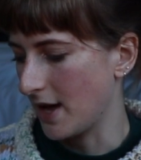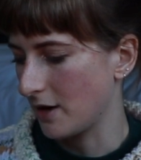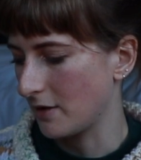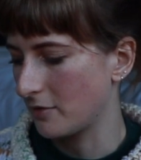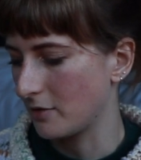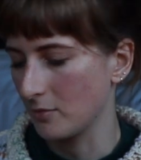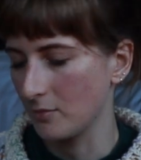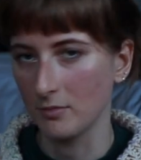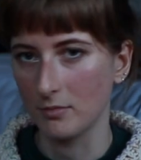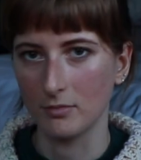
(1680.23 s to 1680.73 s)

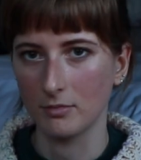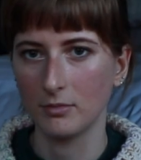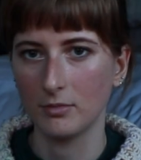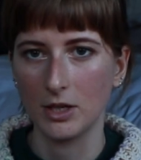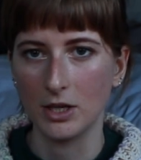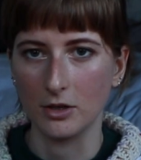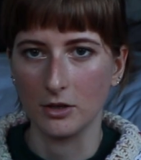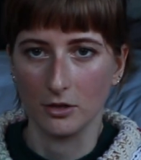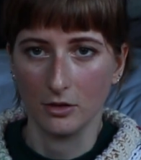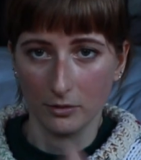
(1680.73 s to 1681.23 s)
that from,
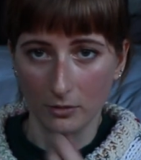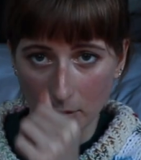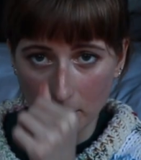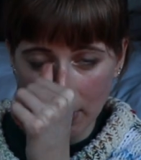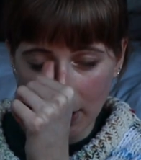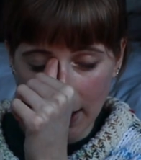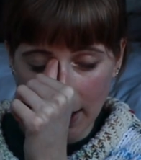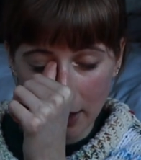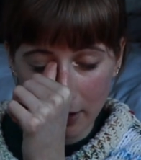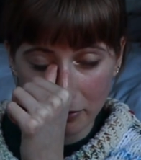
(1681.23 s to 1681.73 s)
you know,
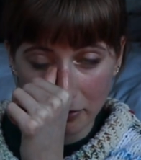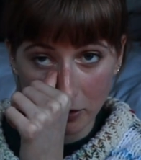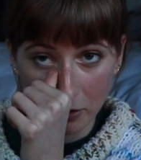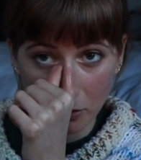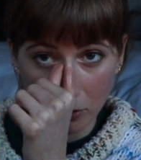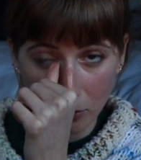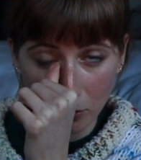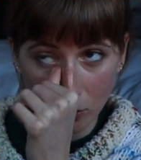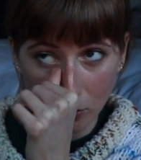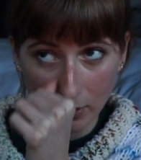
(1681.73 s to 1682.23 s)
from the landfill
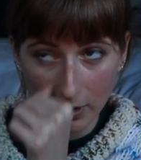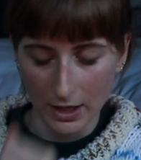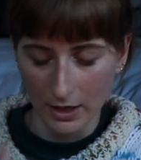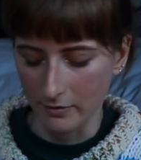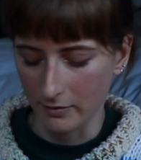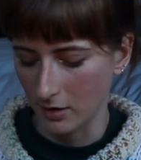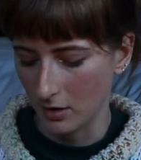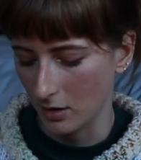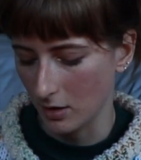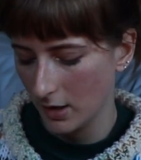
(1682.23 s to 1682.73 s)
or
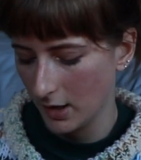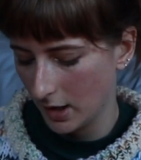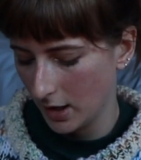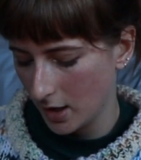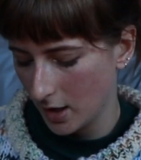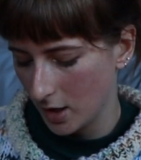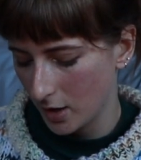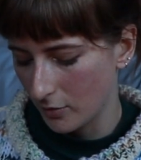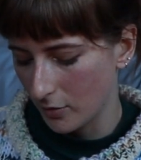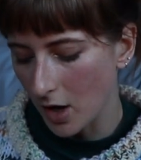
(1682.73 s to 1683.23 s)
whatever,
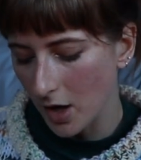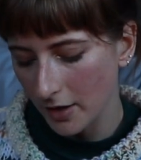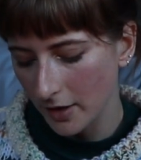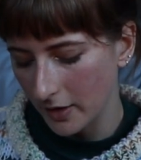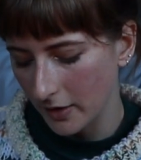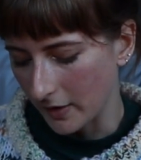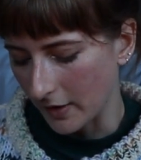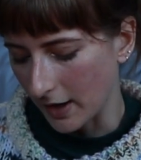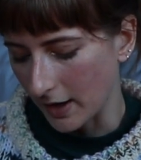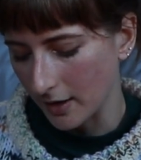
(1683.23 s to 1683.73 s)

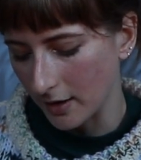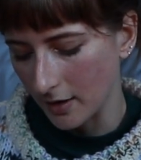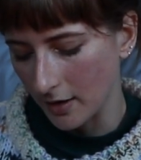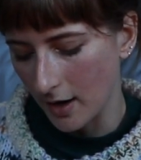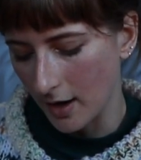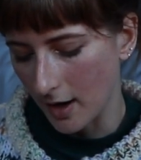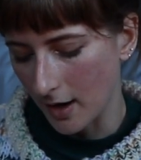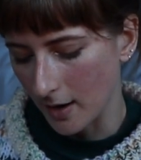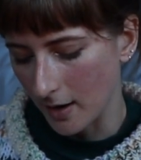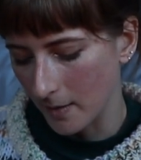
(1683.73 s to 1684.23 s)
rather
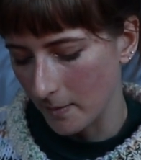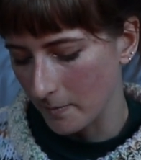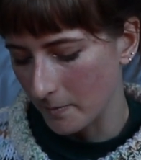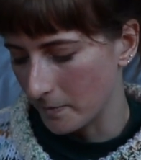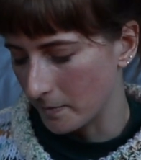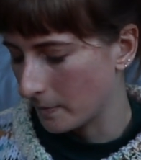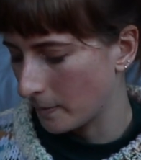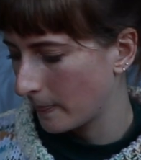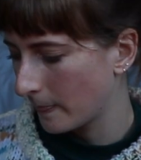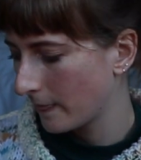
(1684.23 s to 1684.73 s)
than
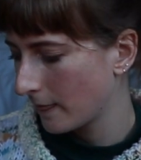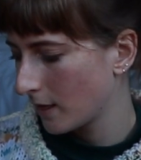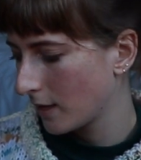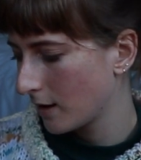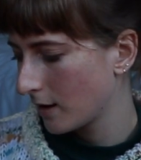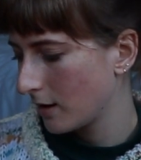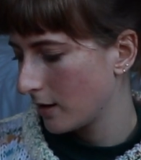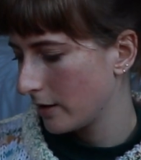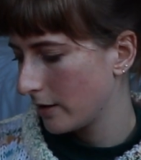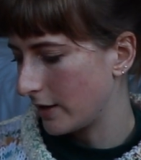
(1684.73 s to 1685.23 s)

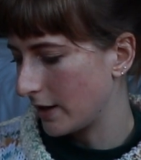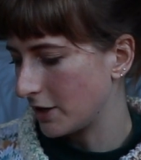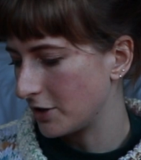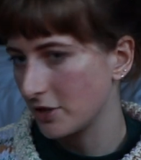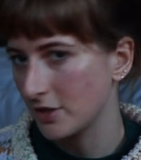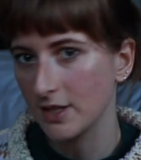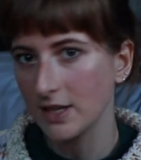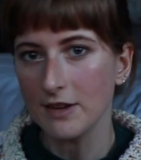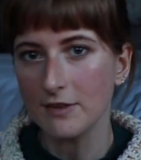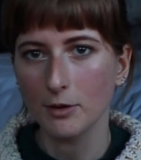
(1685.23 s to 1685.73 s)

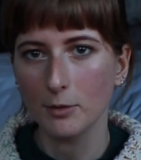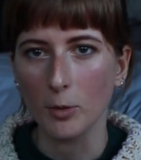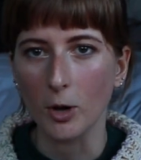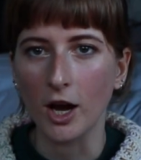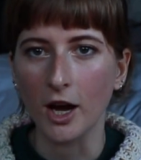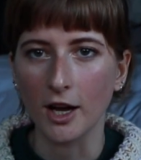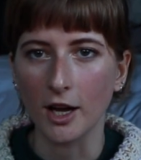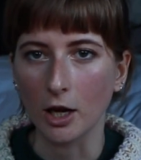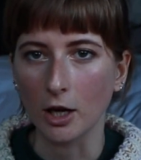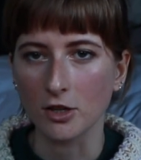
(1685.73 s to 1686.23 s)
just leave it
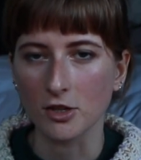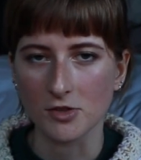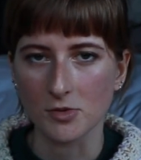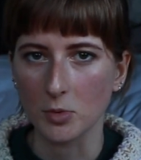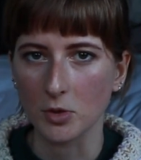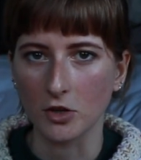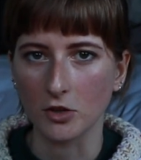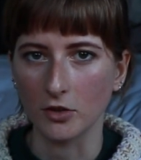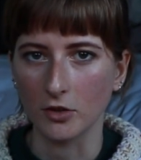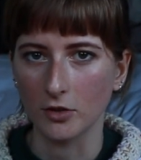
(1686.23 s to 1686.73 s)
behind
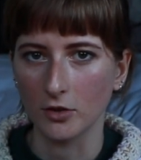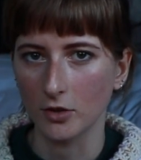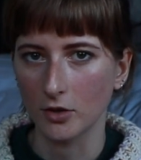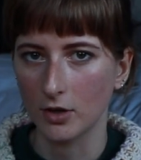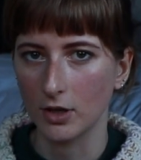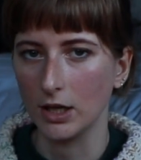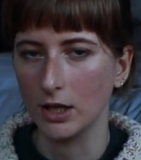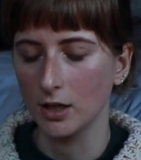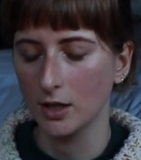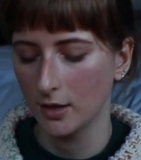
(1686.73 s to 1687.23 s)
just because it's
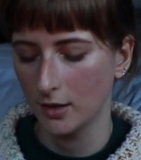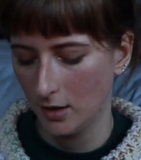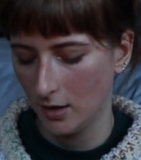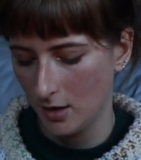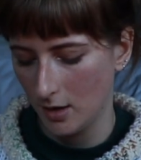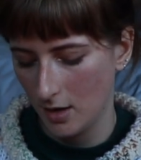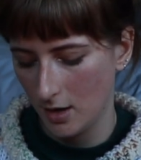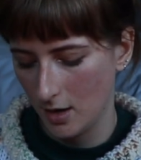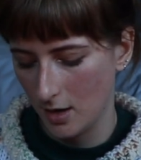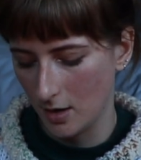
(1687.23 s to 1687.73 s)
acrylic.
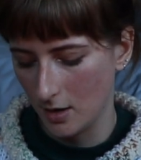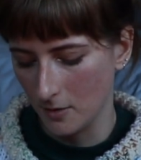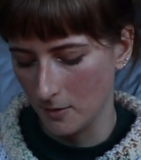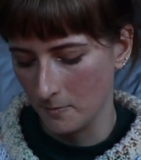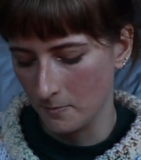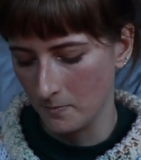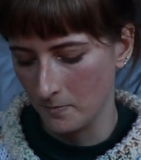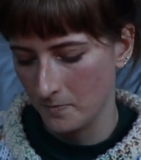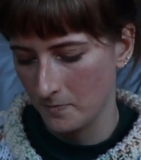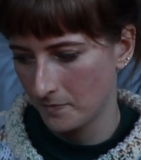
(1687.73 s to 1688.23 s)

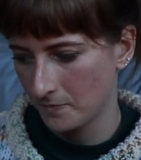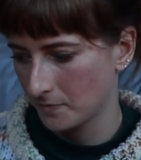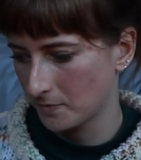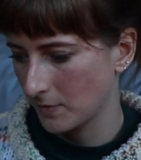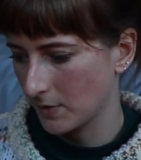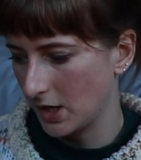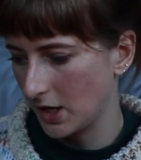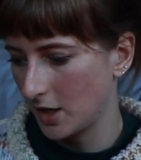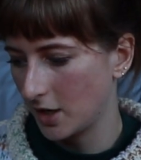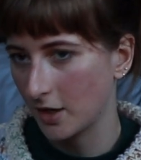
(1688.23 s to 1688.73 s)

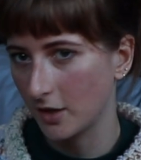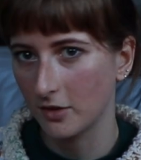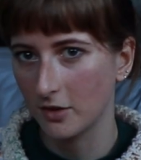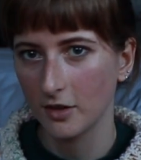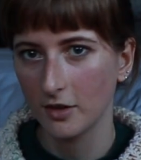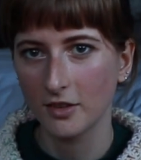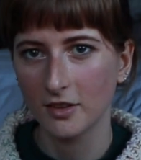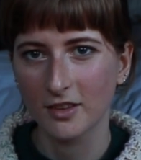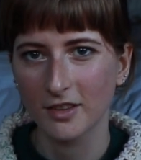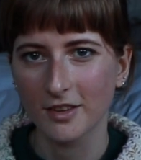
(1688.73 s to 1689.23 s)
It
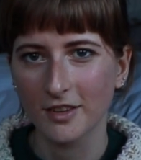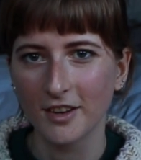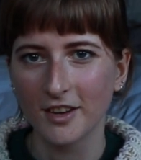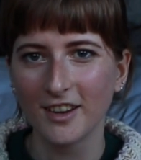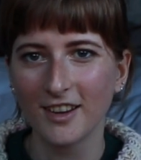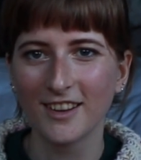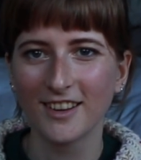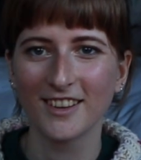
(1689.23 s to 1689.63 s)
exists.